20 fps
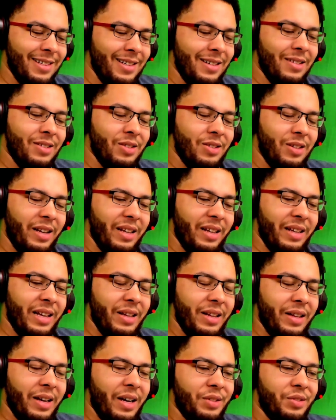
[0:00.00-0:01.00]
So, yeah, that
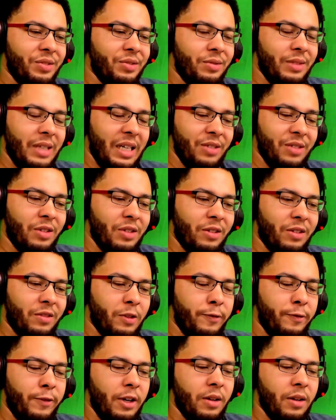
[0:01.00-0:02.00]
was like real
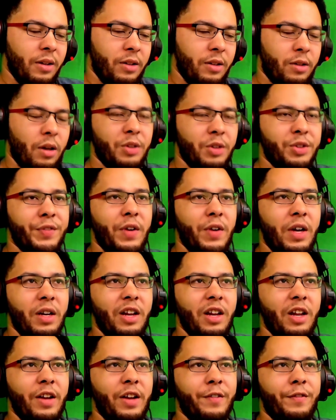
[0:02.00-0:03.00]
fun. Also fun to
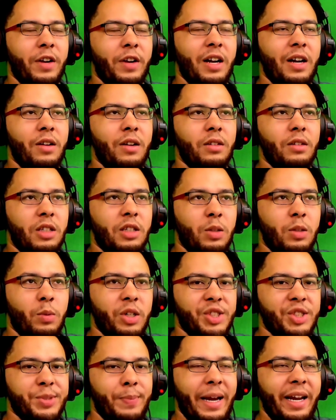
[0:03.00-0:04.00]
learn where
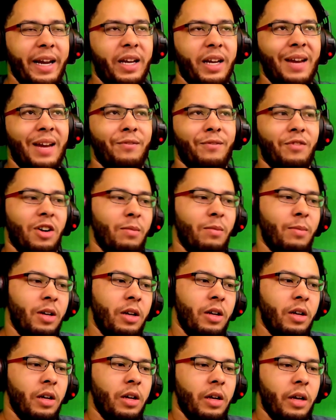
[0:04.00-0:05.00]
Spike came from
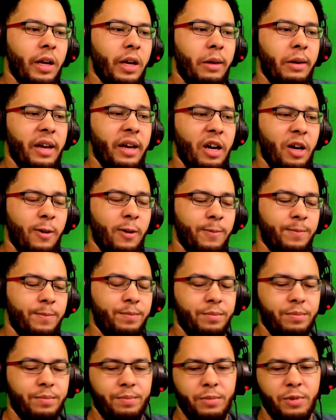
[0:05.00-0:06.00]
and how
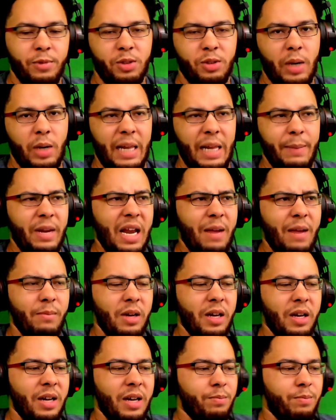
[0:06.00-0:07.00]
Twilight became
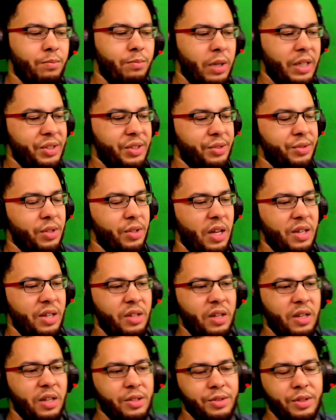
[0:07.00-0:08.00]
Princess
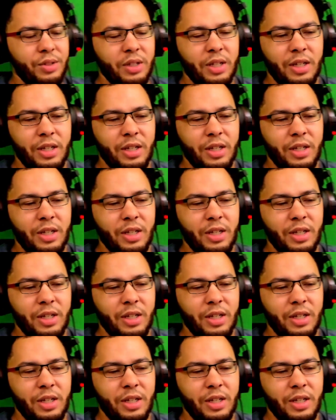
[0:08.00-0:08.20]
Celestia's